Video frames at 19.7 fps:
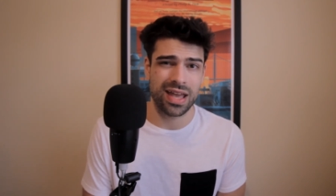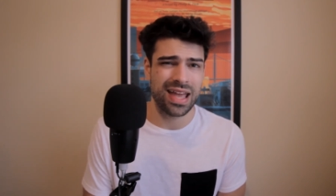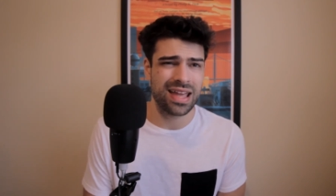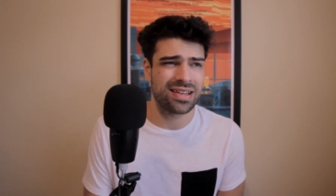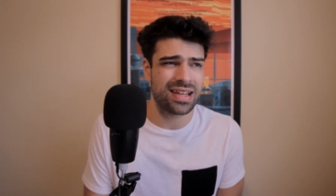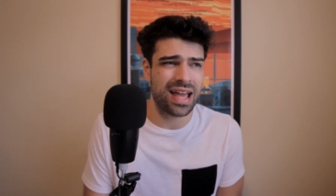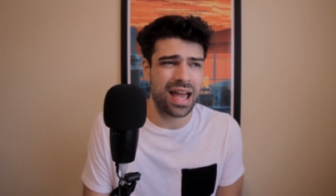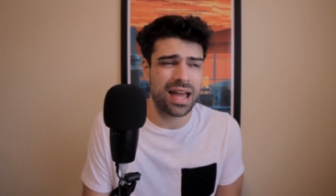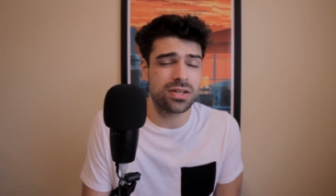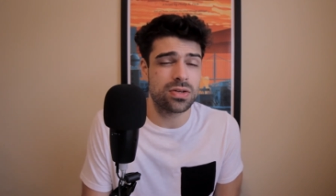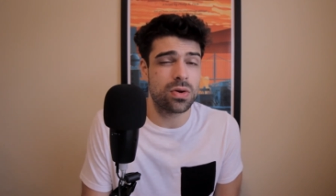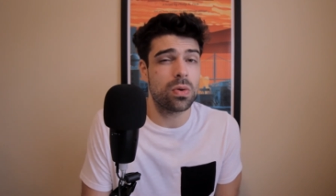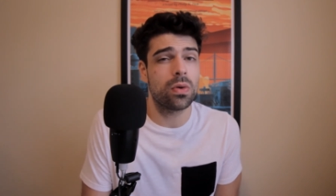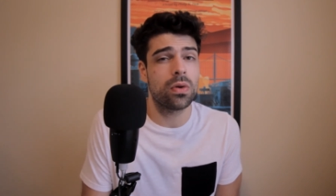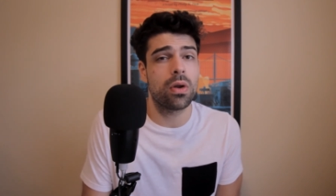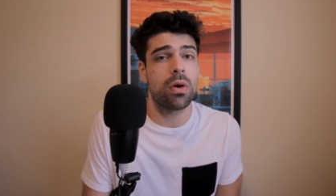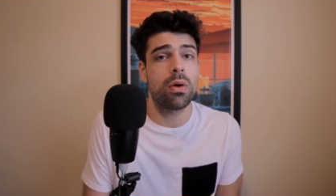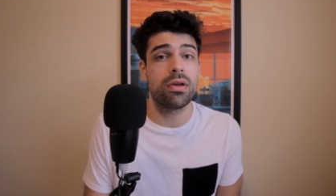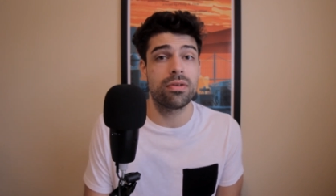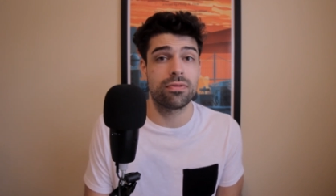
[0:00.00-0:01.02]
and I don't
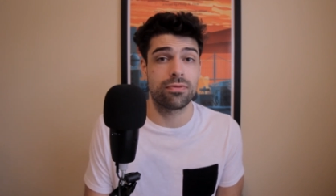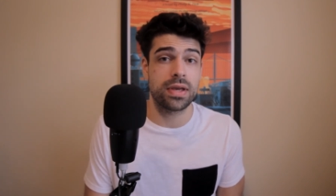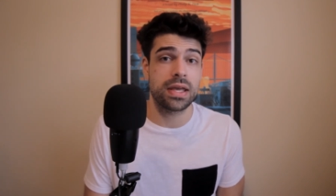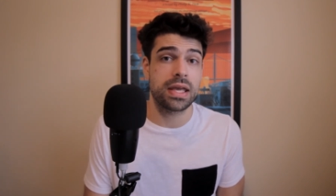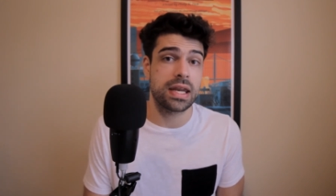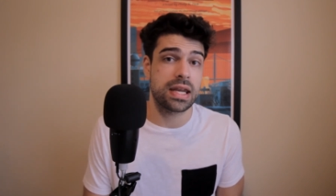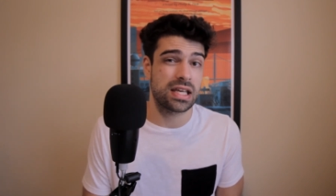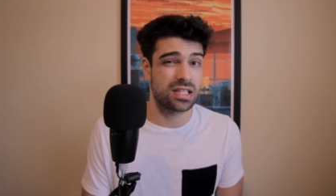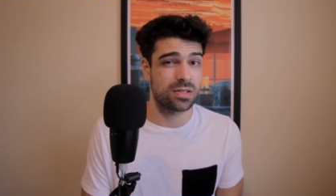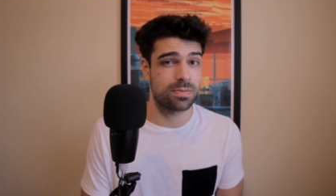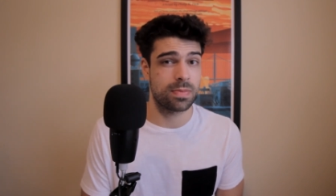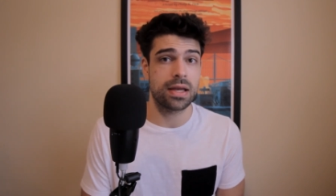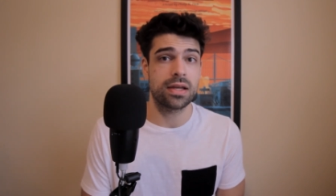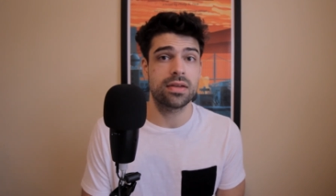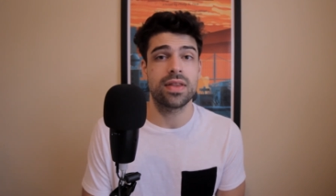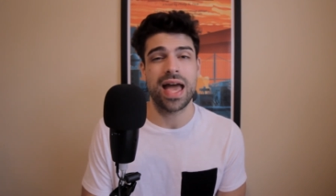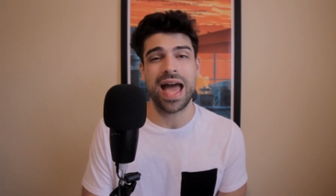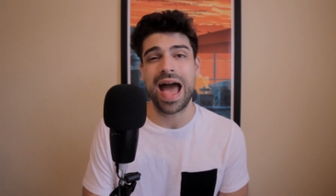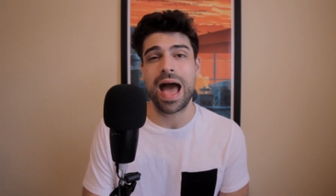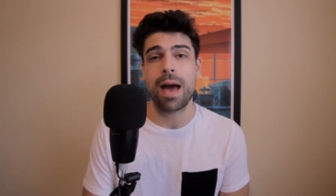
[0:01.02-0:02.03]
know if we can expect
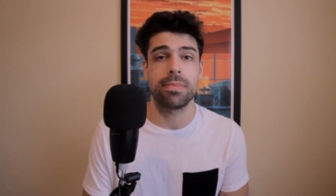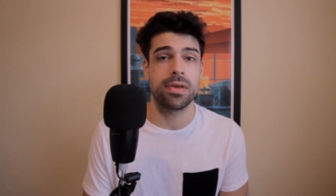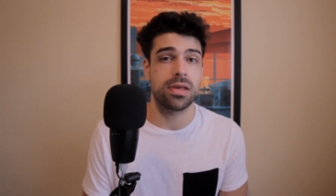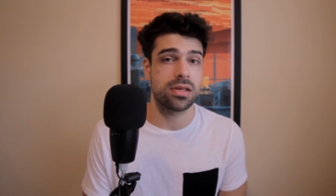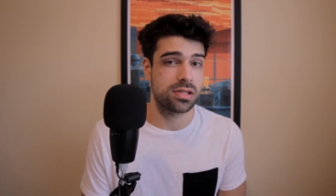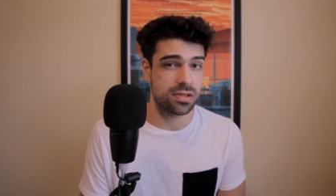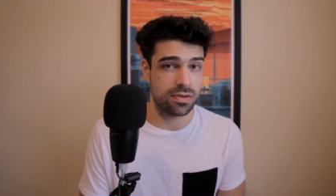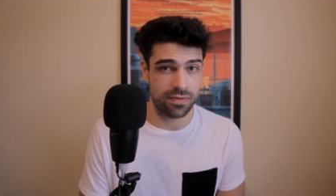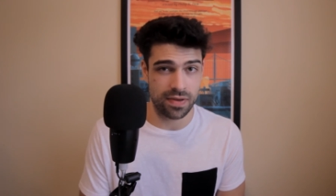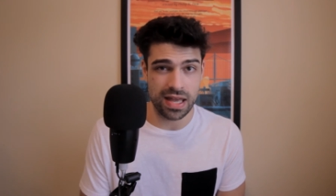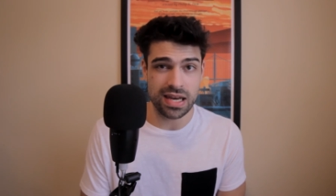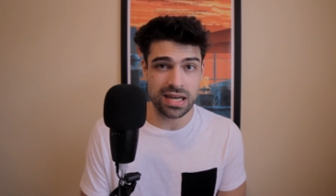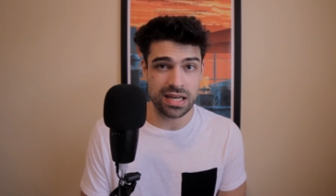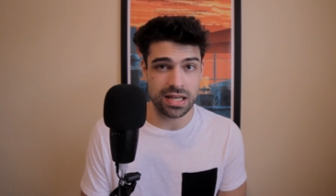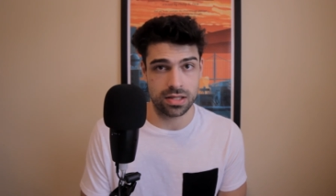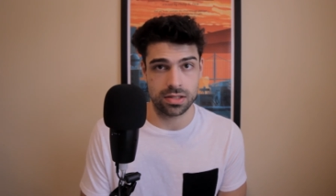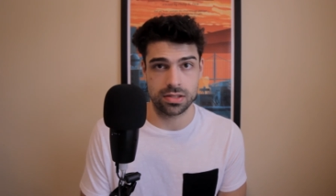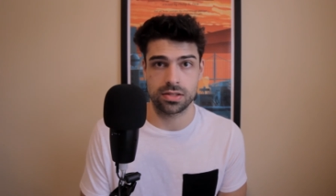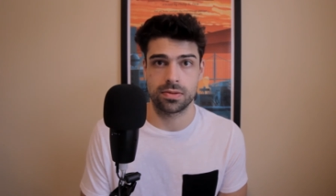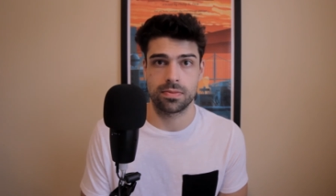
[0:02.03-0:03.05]
the happiest of
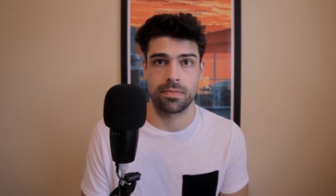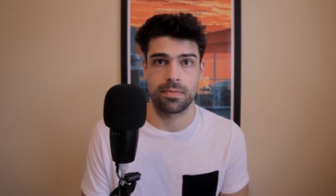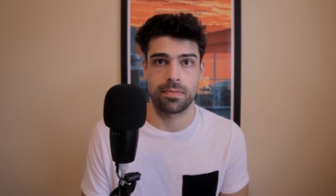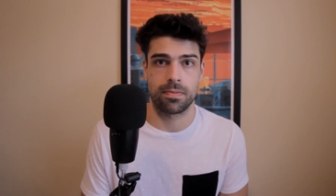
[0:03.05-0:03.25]
endings.